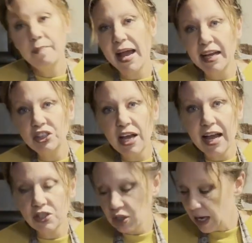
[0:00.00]
batch
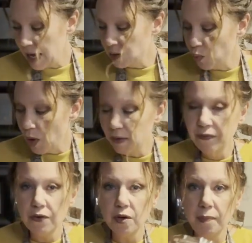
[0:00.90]
actually has 1
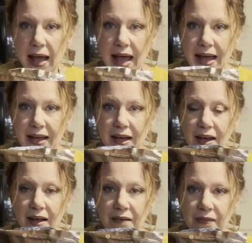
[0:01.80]
full bag
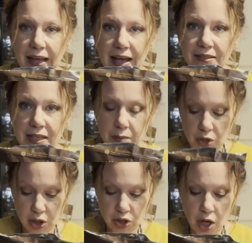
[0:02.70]
of the calcium
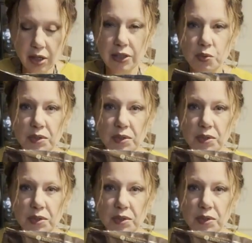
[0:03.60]
dark chocolate,